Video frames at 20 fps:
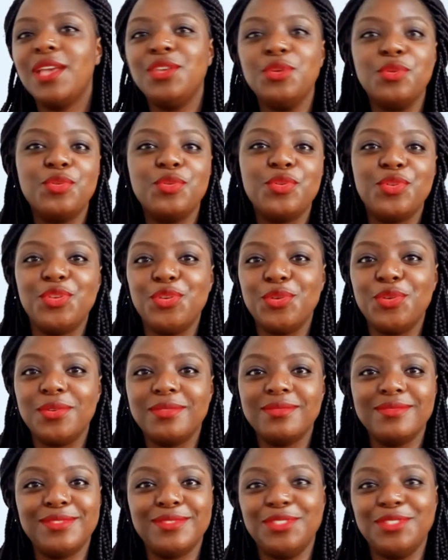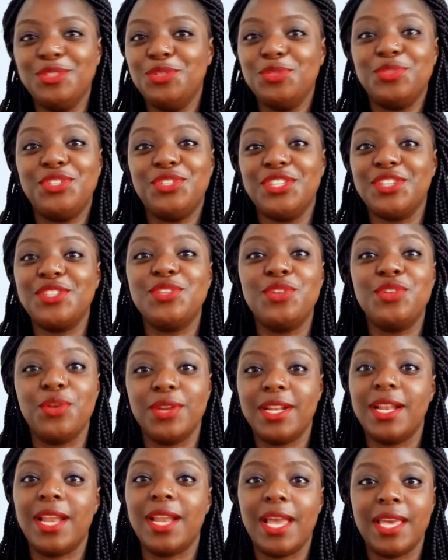you just
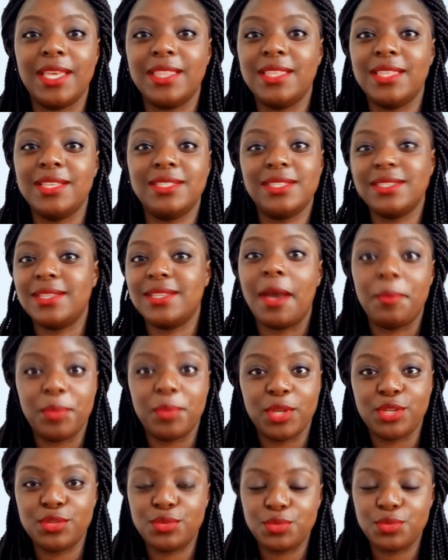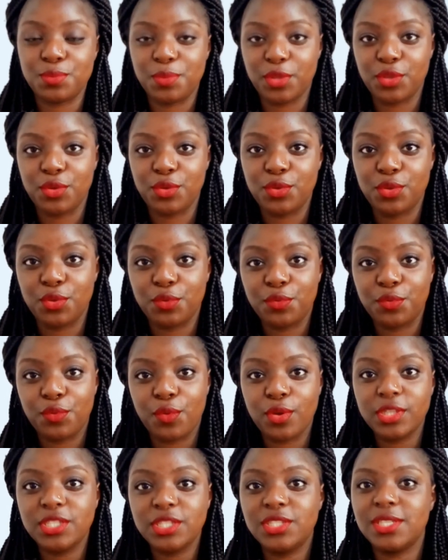don't like, they just happened to be in your phone.